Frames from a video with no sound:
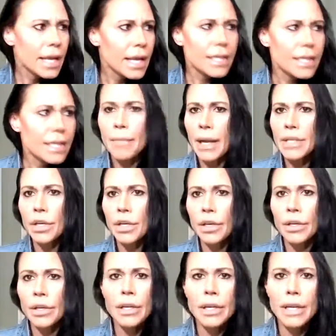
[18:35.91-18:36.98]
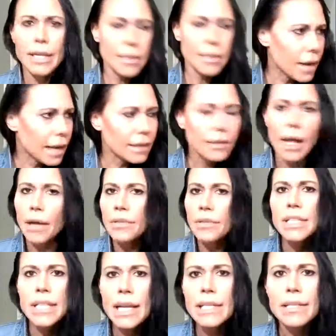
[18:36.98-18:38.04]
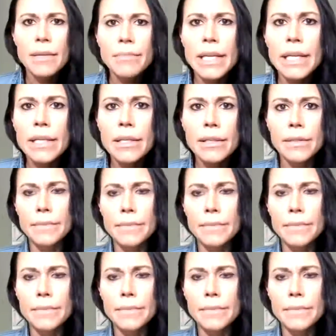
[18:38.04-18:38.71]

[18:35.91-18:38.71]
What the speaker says: Is it my turn? Am I allowed to say something?